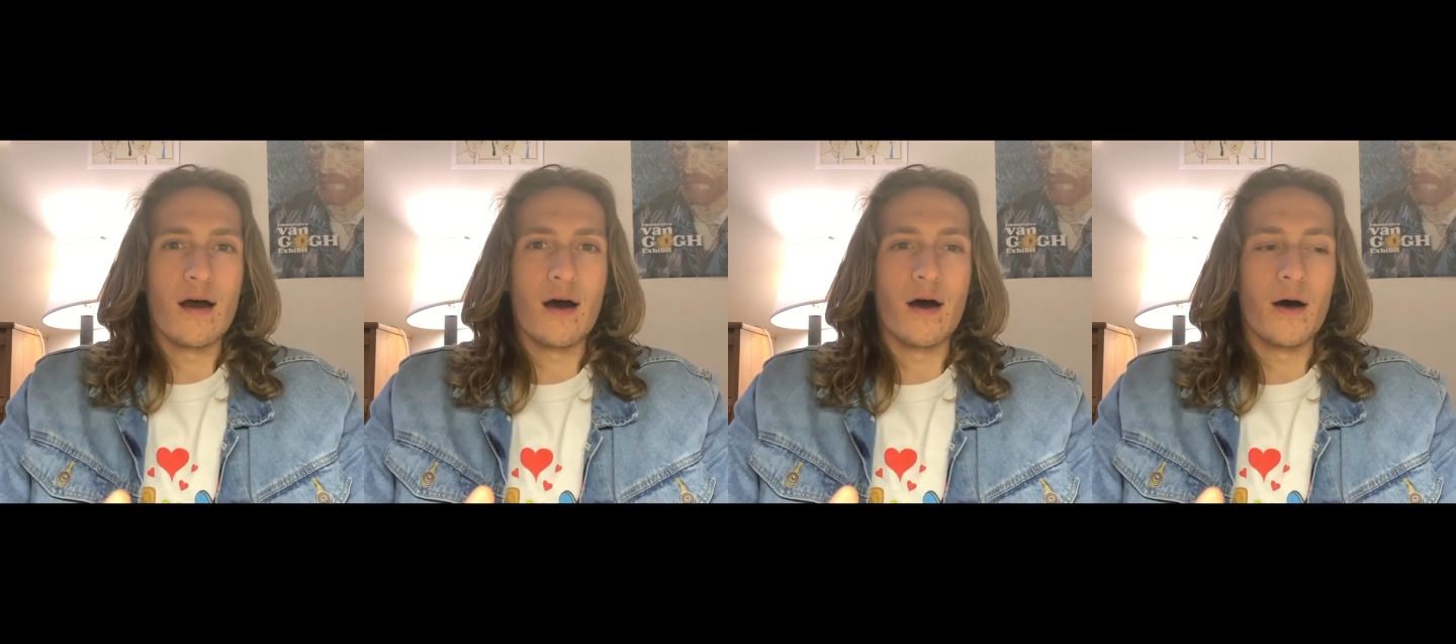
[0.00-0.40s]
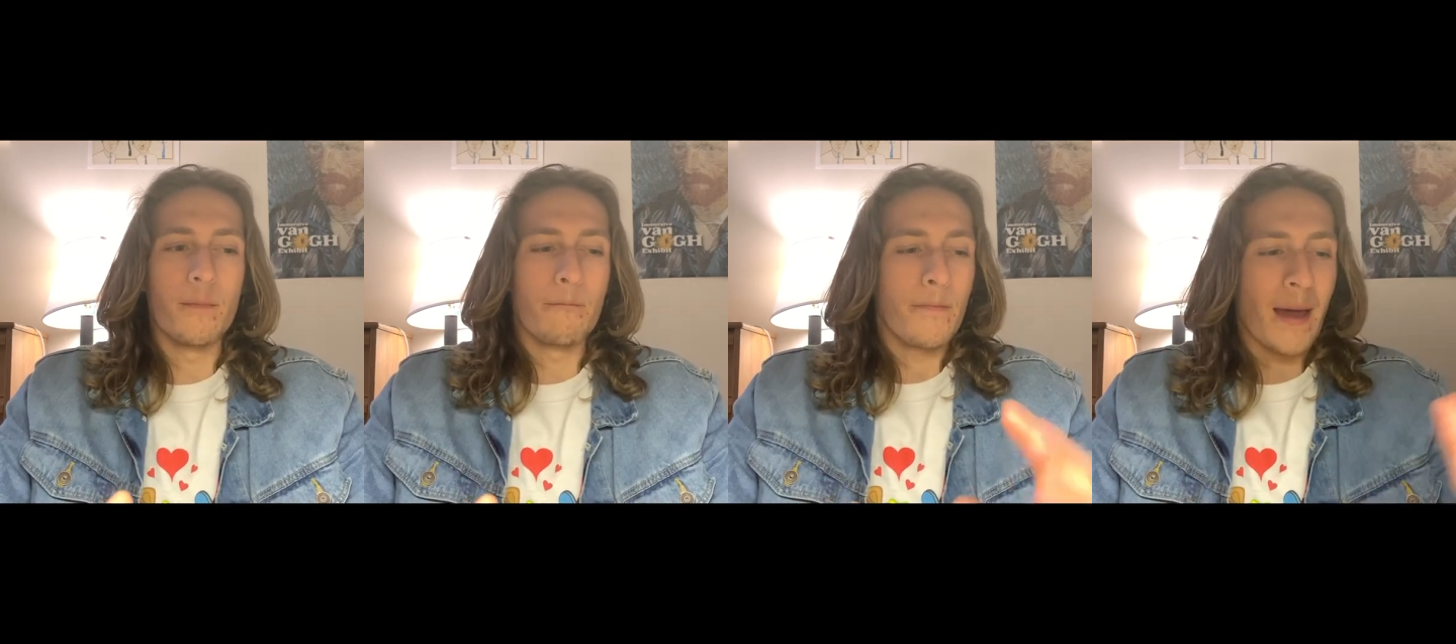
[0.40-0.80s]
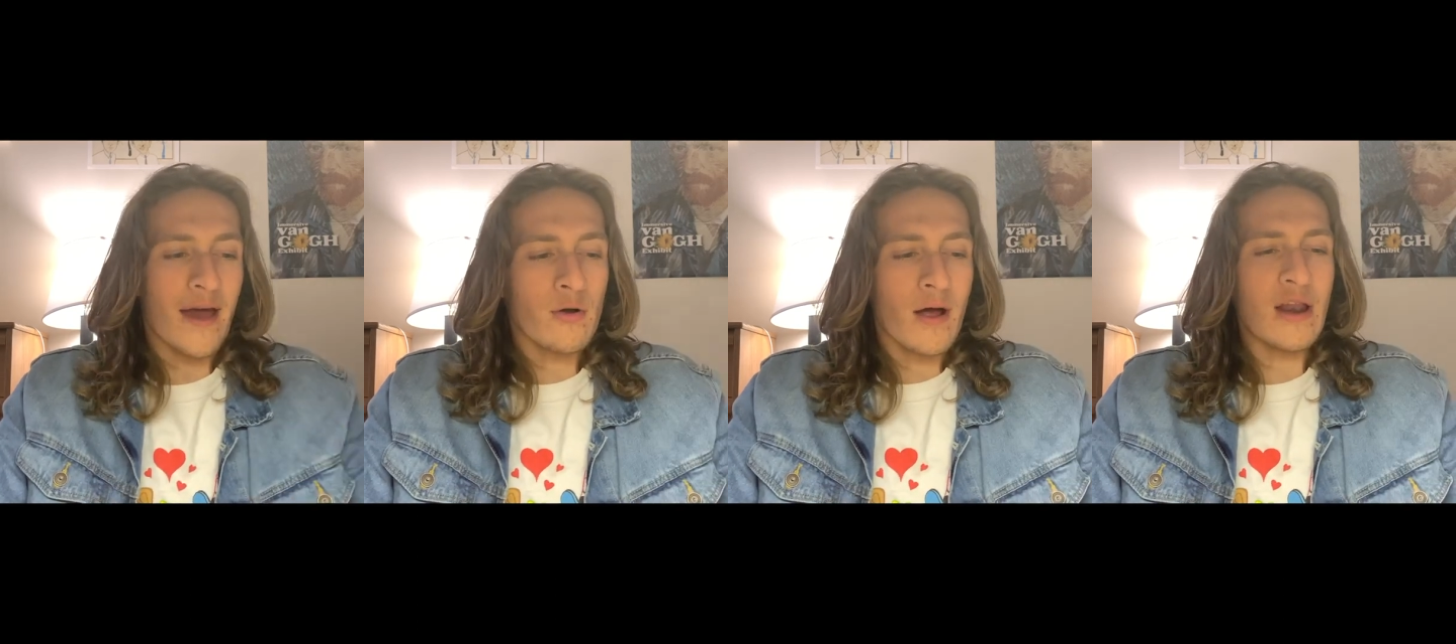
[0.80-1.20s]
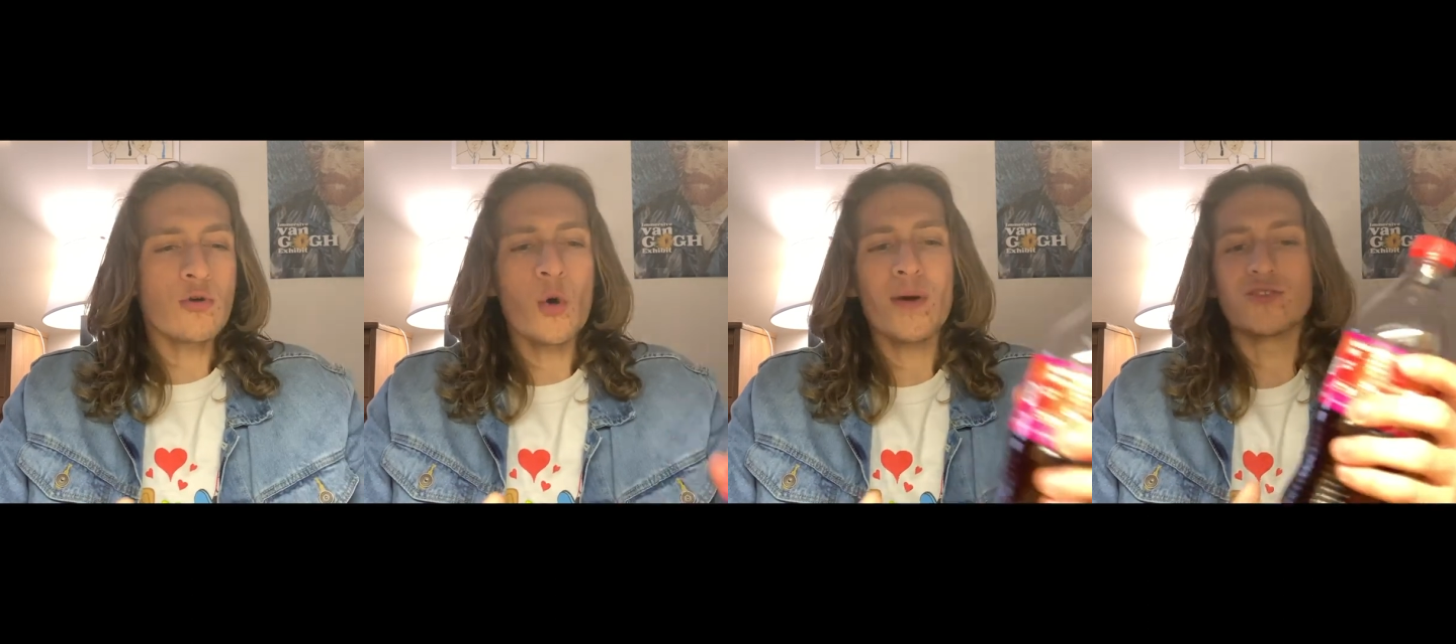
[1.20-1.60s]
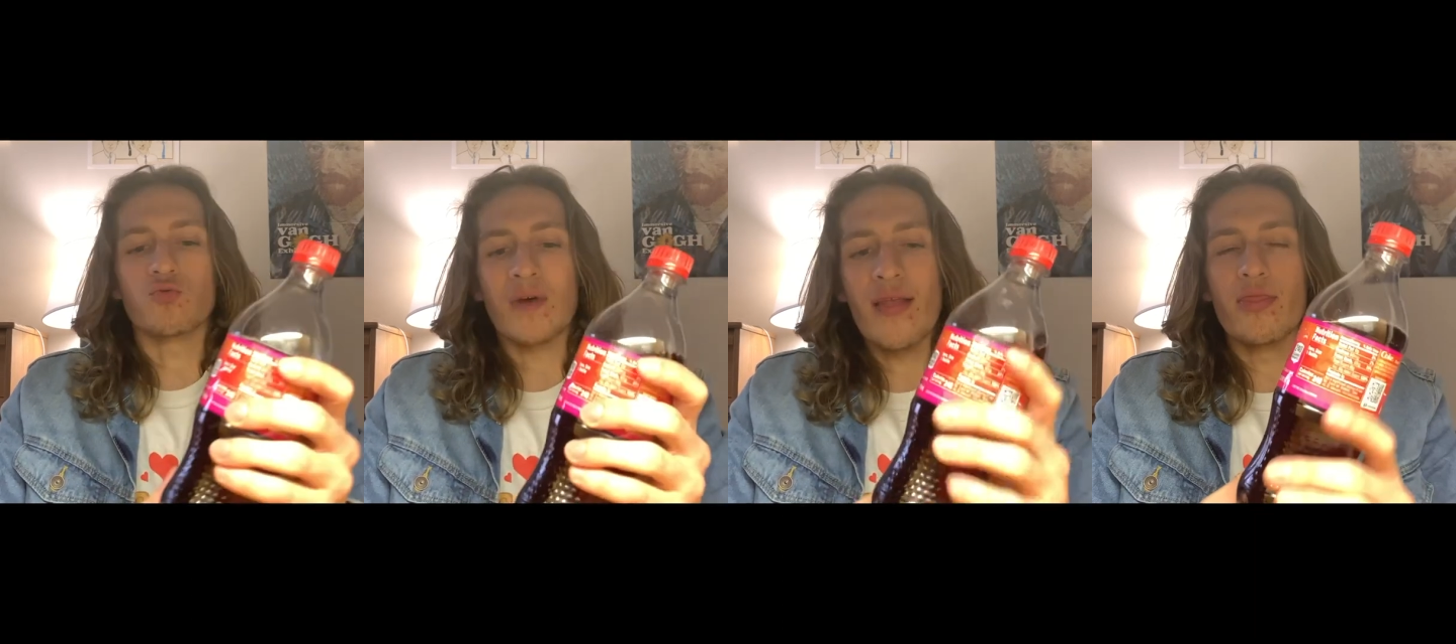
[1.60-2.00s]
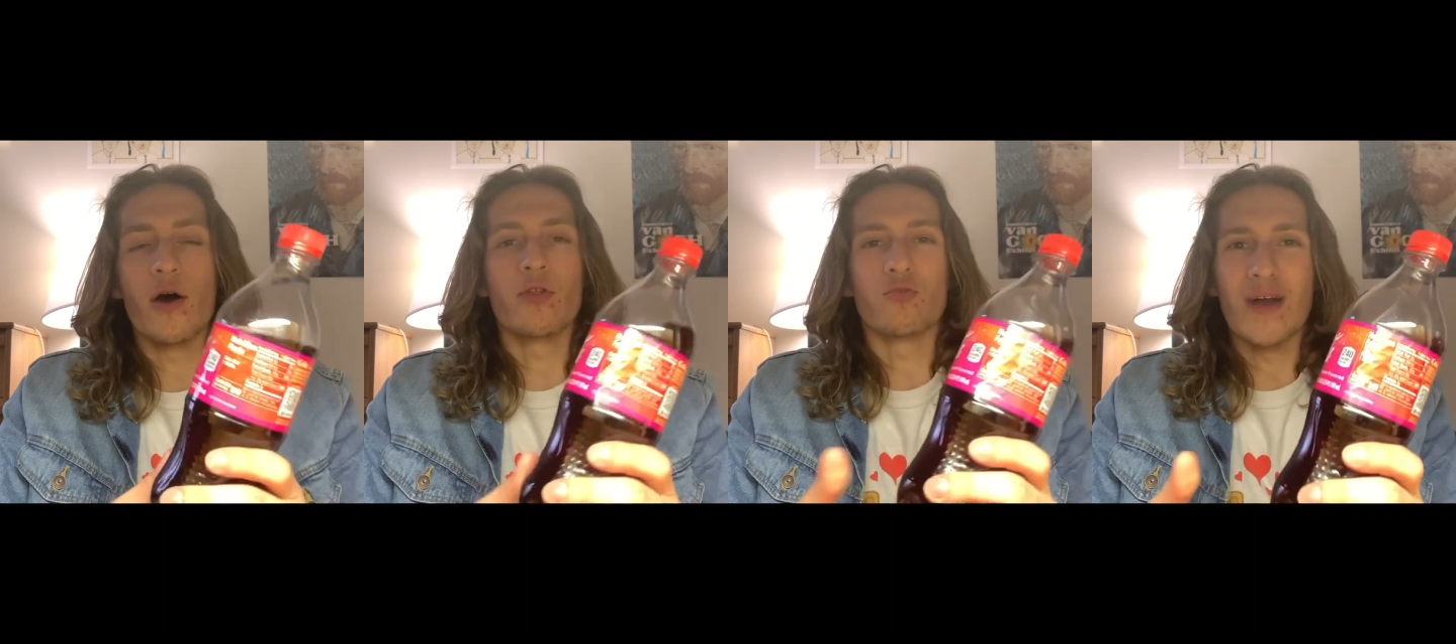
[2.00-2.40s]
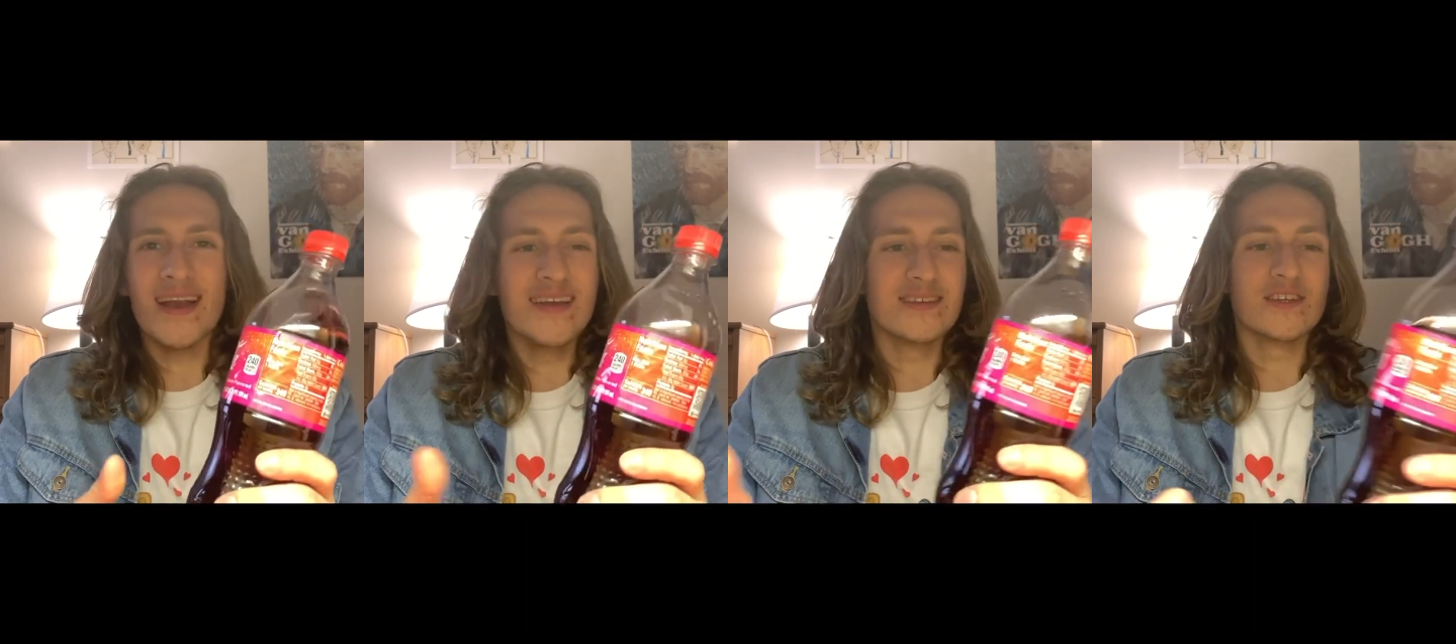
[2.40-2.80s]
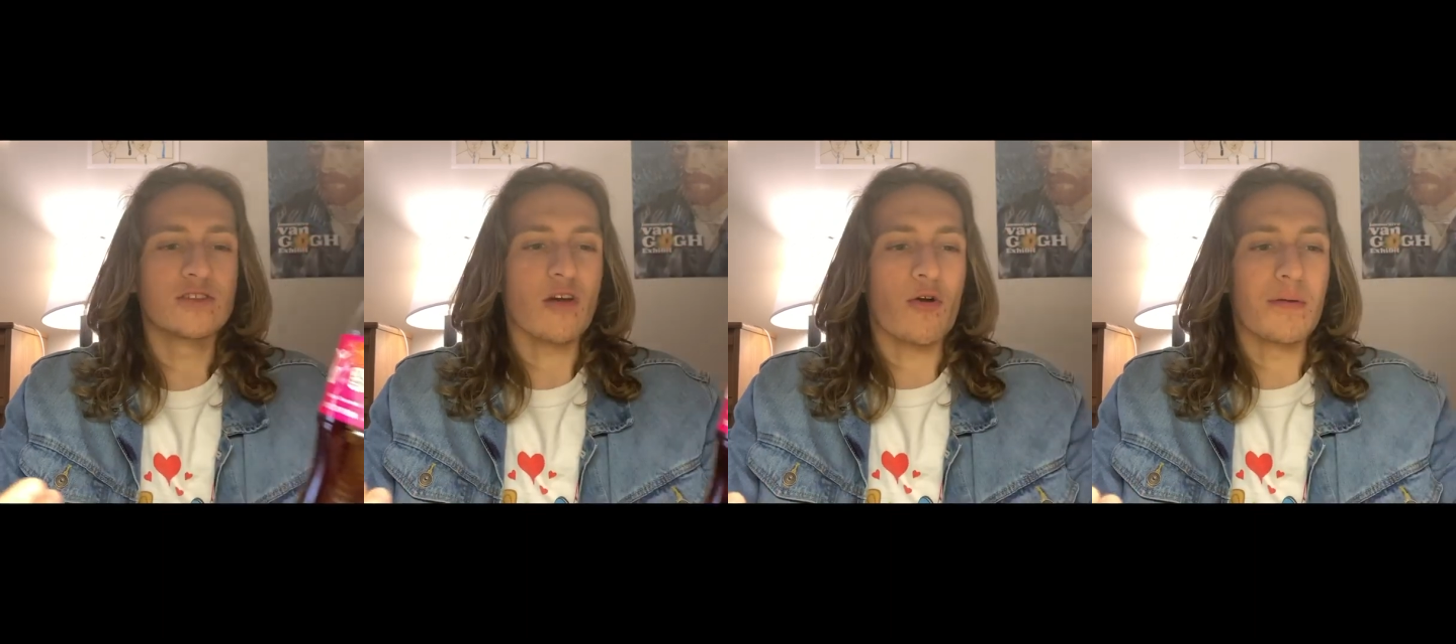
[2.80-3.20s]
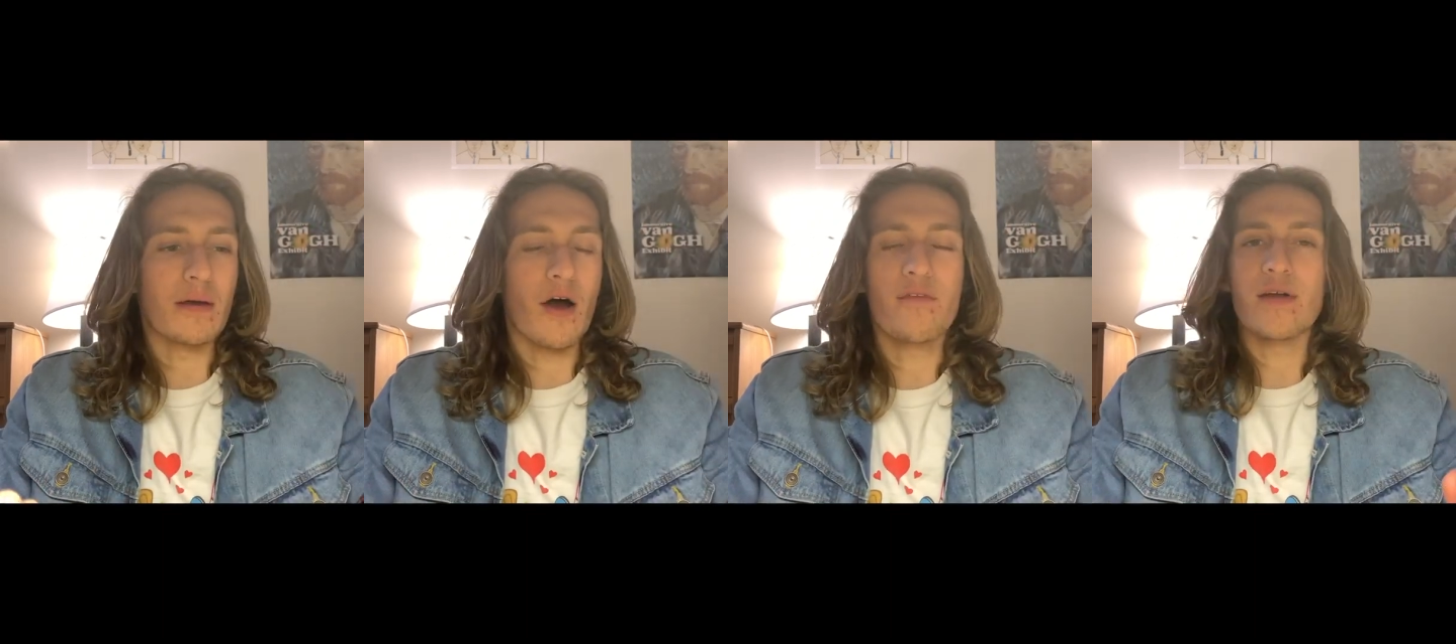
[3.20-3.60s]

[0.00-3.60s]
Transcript: I don't know why it's red though. The redness is throwing me off.